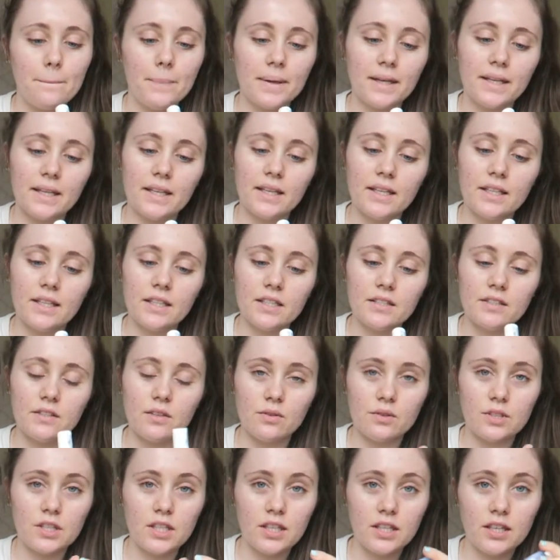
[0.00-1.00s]
Bikini
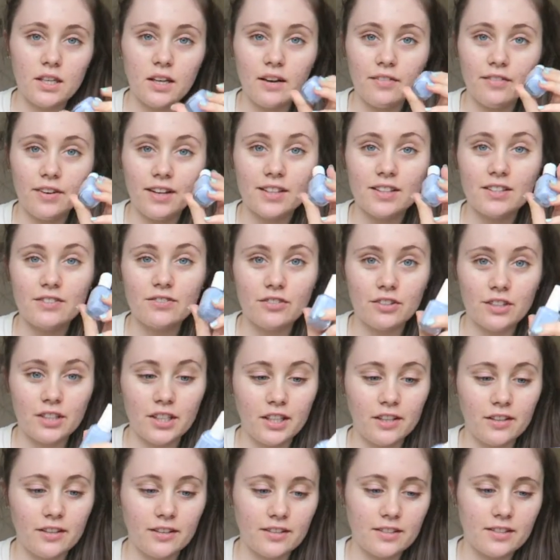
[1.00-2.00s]
So Teeny. I've had this for
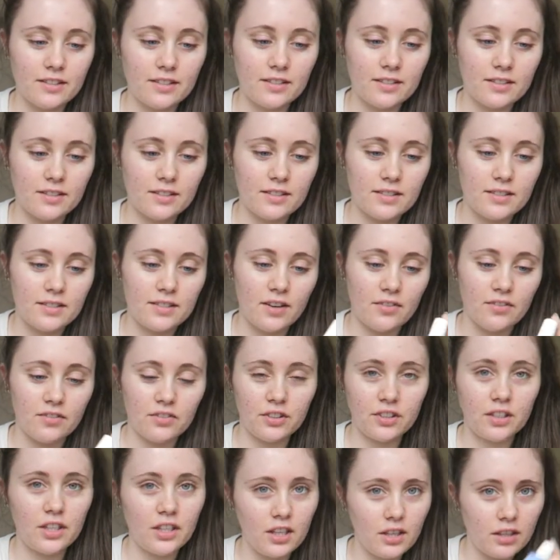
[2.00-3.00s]
years and it's
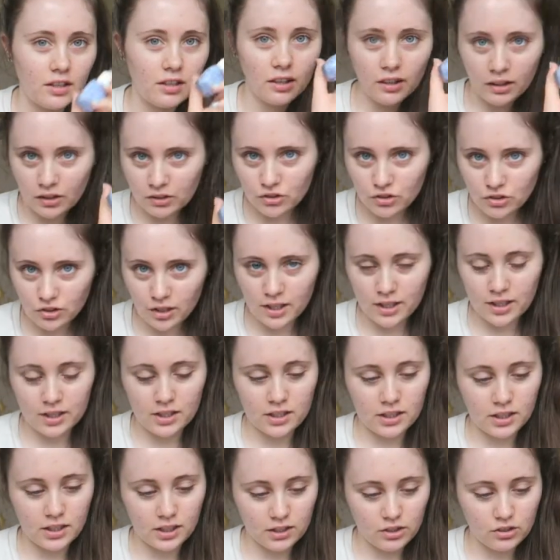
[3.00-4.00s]
definitely
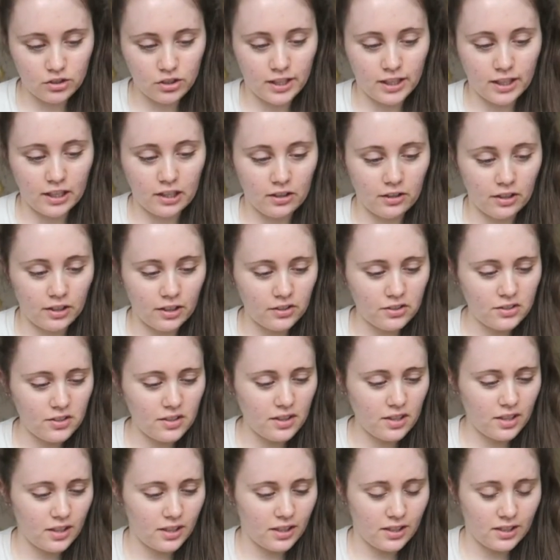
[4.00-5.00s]
dry, like drying out. And I was
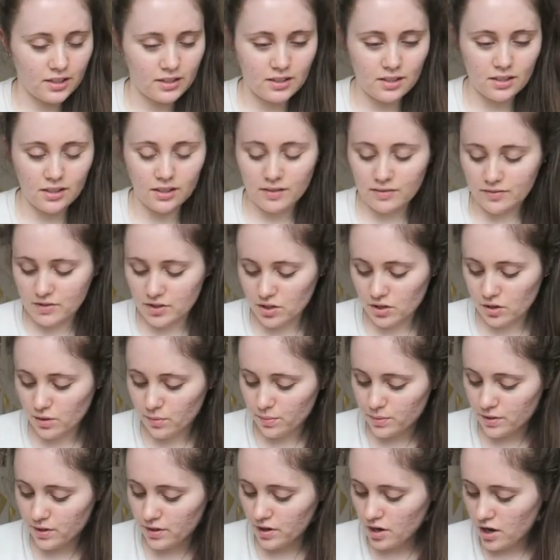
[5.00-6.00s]
thinking I accidentally left it
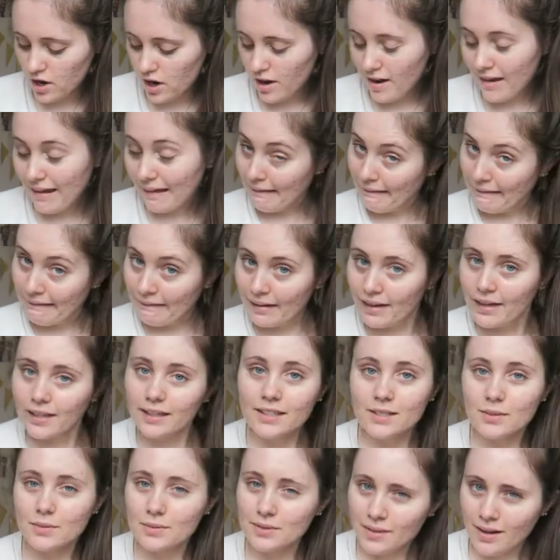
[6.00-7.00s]
open
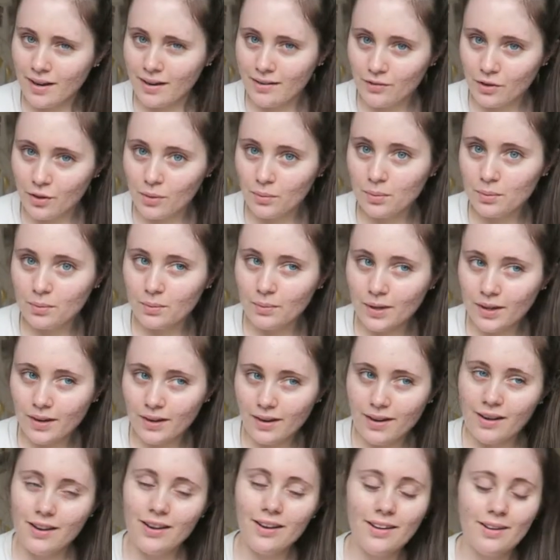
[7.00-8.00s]
because it was kind of open when
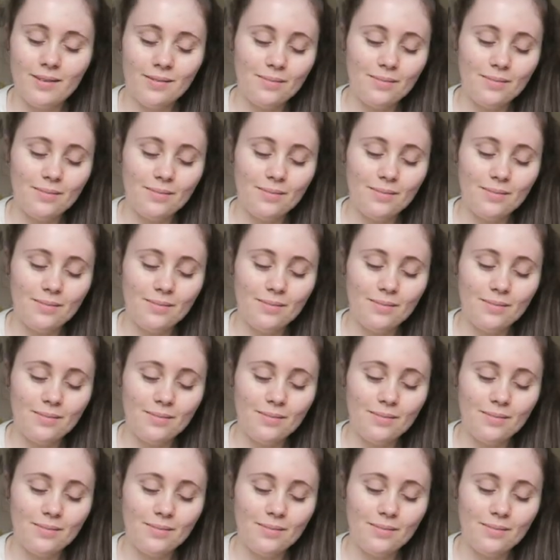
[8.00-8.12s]
I